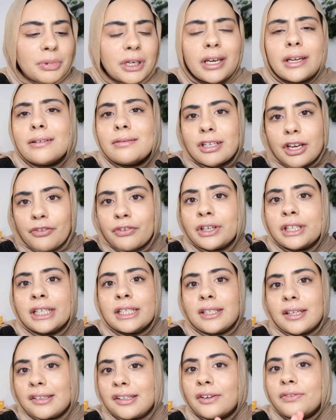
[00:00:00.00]
but definitely
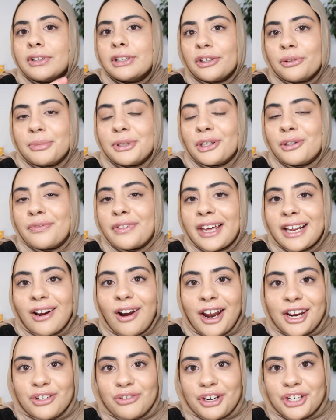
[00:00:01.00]
does have a little bit of that
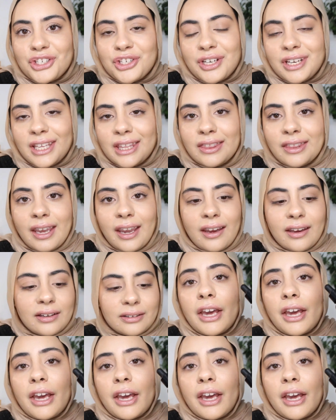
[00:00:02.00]
hydration in there.